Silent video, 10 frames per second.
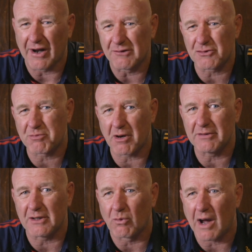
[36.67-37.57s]
And he was
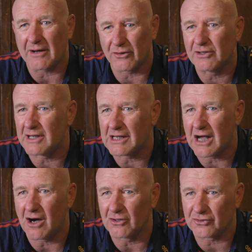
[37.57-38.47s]
probably the one who kicked
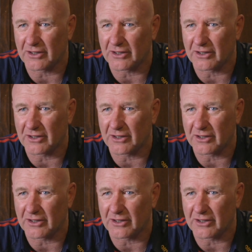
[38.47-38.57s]
goals.